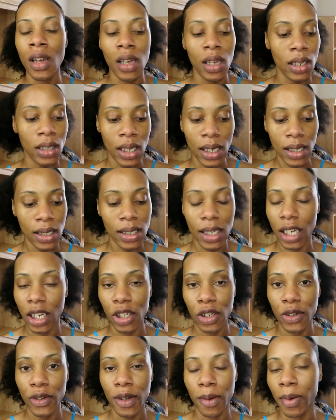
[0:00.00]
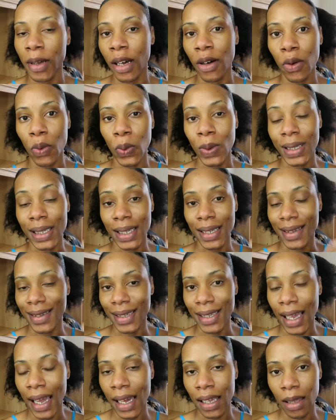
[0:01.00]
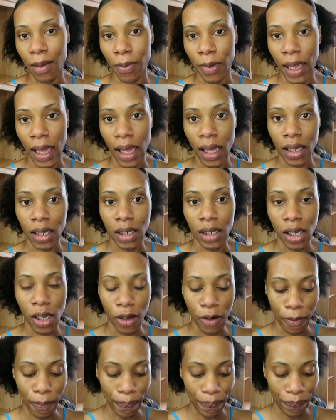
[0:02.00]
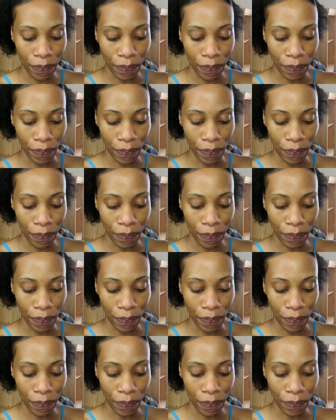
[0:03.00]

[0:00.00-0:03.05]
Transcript: it doesn't tell you about what's inside the bag so